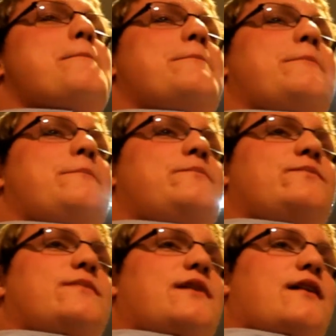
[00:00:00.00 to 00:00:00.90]

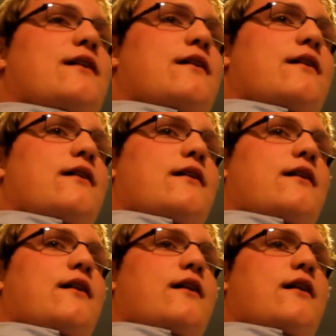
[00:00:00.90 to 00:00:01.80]
it, it happened
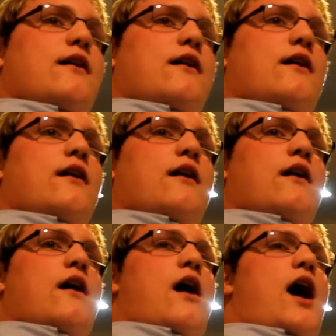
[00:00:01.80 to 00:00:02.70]
a while ago?
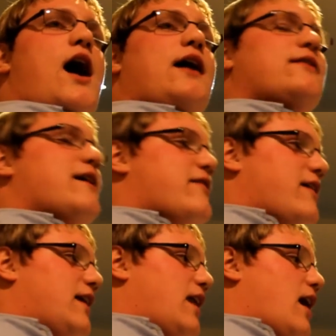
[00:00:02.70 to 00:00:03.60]
Uh,
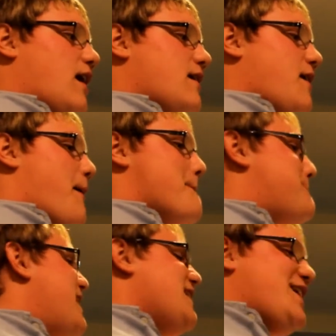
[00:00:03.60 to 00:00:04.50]
listen,
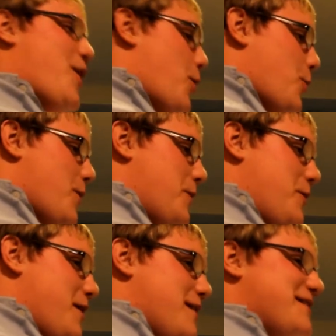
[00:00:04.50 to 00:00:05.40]
buddy-o.
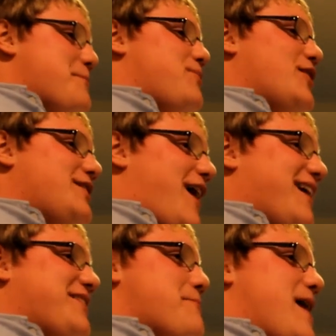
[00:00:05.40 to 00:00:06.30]
Put
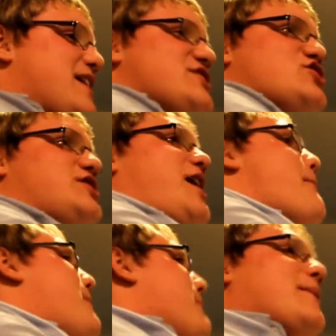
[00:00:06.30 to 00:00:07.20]
on the manager.
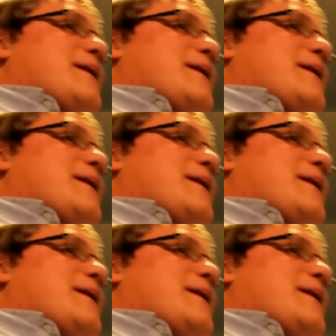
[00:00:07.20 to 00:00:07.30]
I'm, I'm,